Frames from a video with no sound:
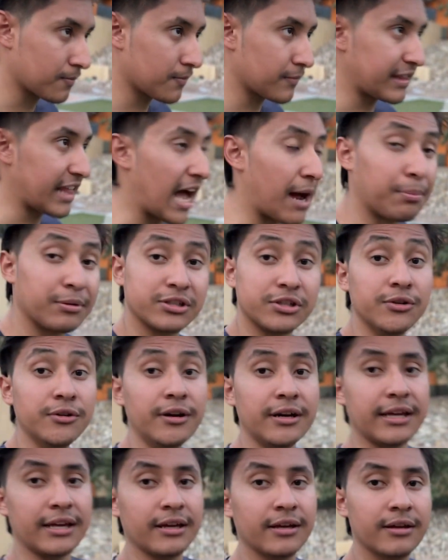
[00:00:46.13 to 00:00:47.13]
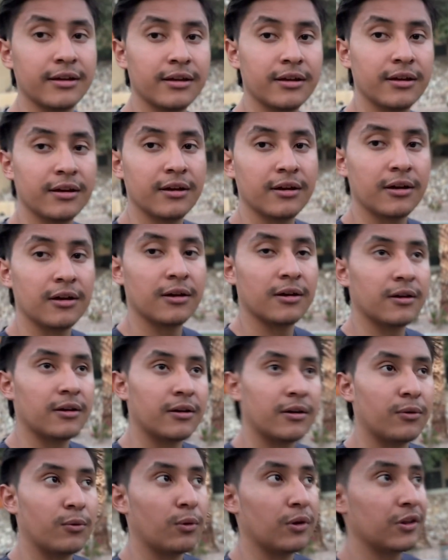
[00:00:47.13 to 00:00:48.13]
the opportunity.
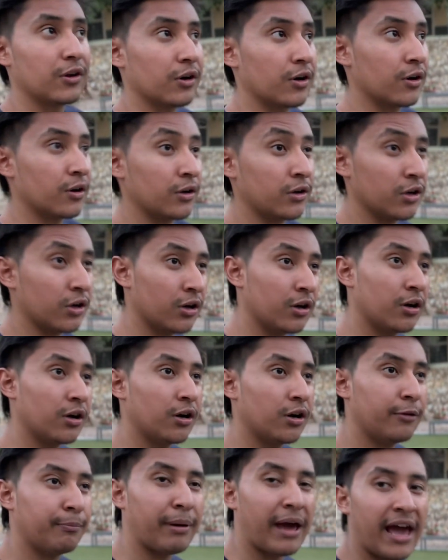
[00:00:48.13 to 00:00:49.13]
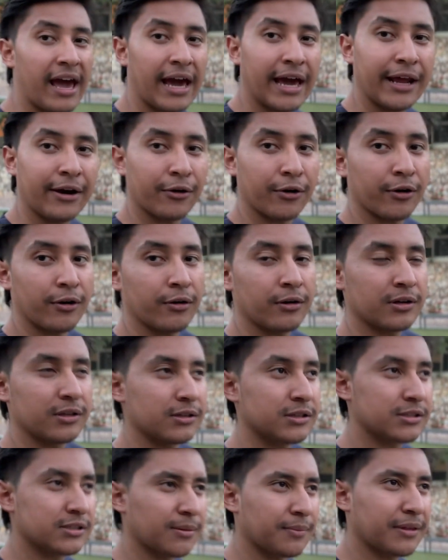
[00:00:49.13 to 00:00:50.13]
Whether good, bad, or
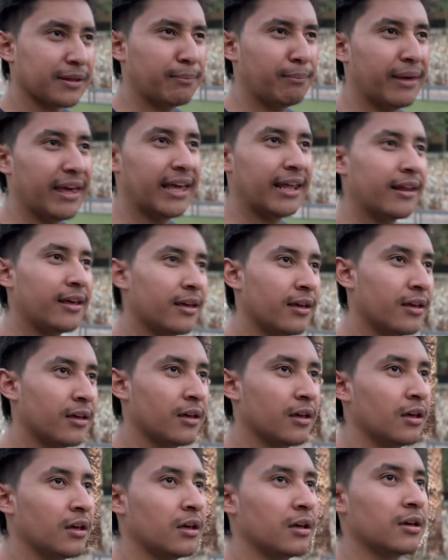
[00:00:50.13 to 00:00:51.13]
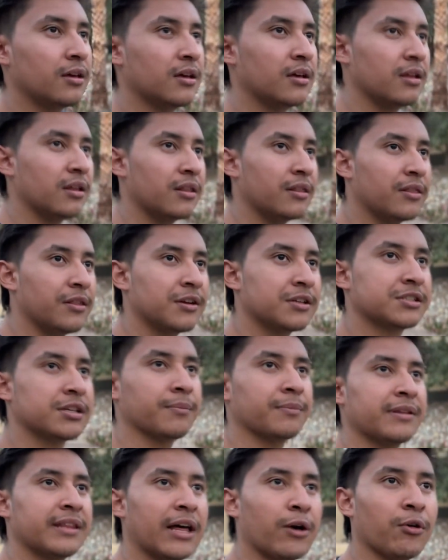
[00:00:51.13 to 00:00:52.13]
something mid, there's
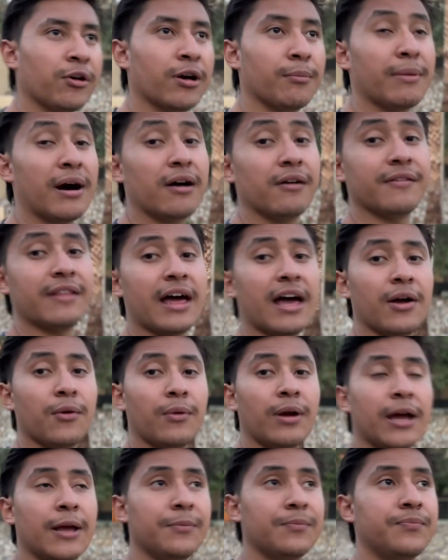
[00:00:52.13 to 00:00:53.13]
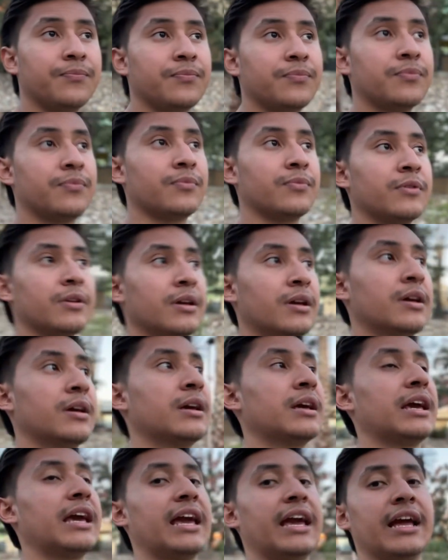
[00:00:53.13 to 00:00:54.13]
something that will come out of that, right?
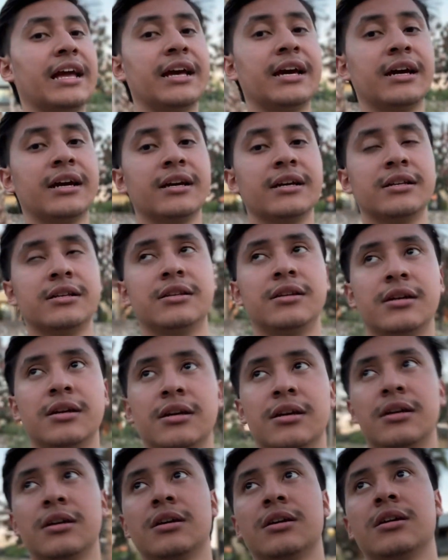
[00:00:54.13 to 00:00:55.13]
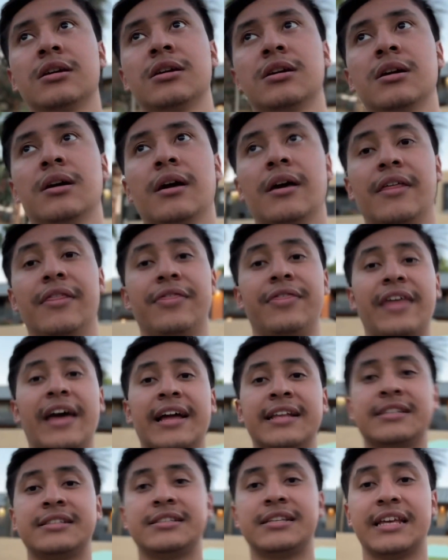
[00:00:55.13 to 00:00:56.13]
And
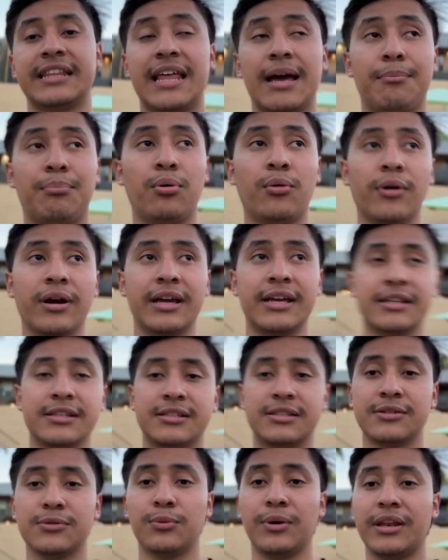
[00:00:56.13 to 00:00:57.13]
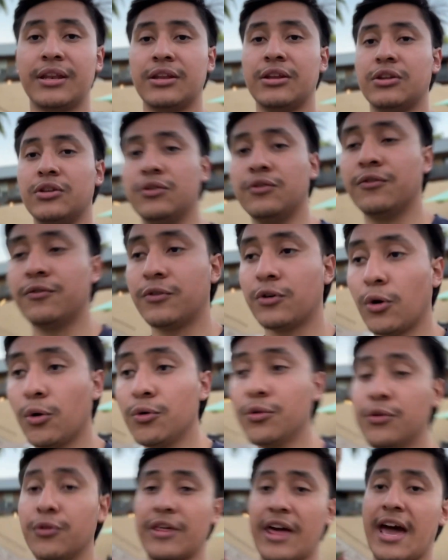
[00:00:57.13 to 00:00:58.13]
that's at that point when you go
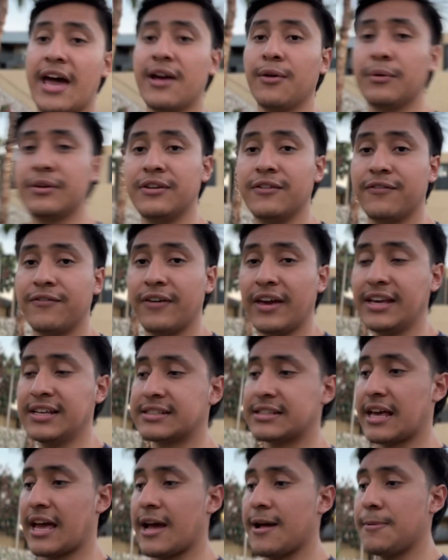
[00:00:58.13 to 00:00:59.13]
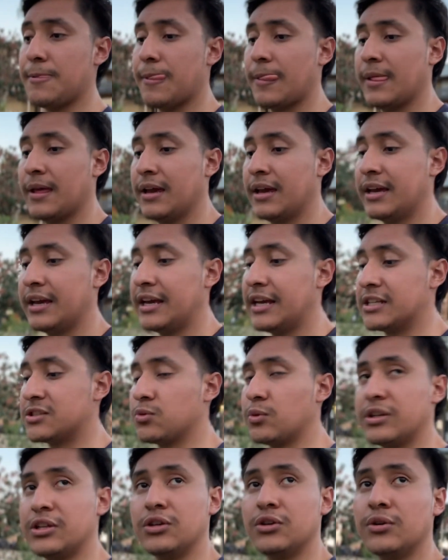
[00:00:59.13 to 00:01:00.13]
through that, when you face that, is
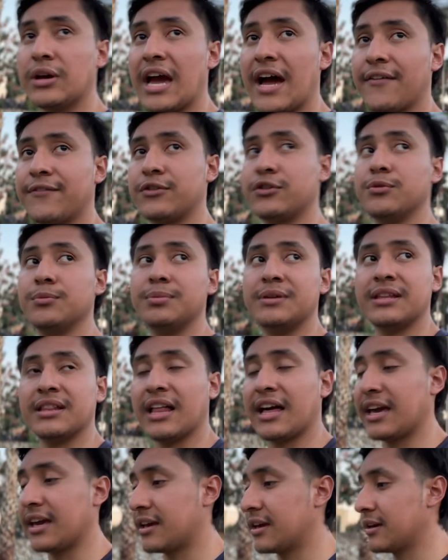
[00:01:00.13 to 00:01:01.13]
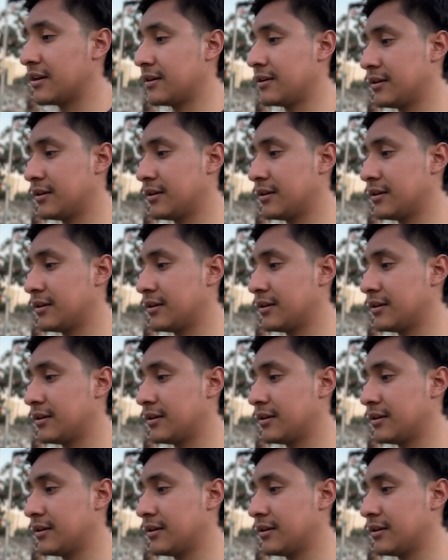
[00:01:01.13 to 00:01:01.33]
when you have to be like,